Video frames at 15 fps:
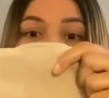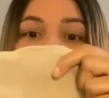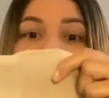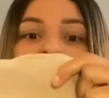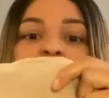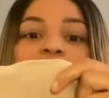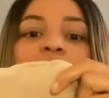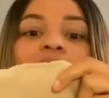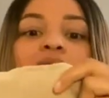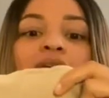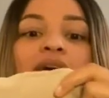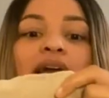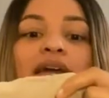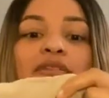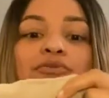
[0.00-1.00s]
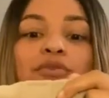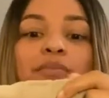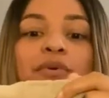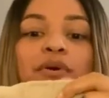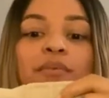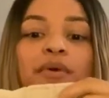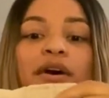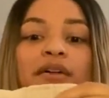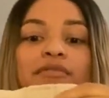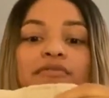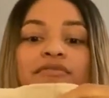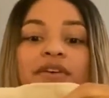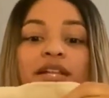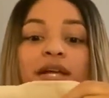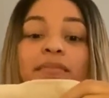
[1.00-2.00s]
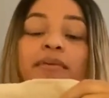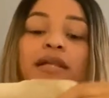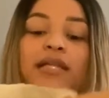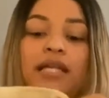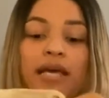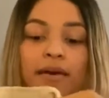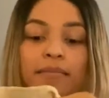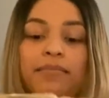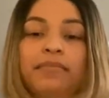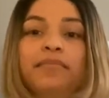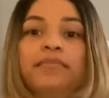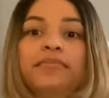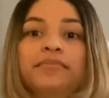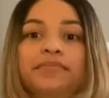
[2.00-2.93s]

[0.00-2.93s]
is by 3.1 Philip Lim.